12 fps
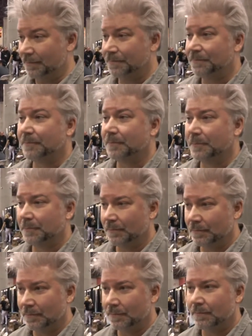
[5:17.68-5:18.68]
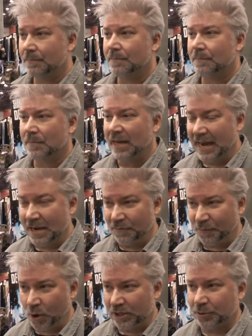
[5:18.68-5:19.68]
the, the for, uh, no Hidden Fortress. Hidden
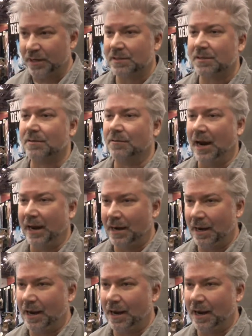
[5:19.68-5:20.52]
Fortress, right?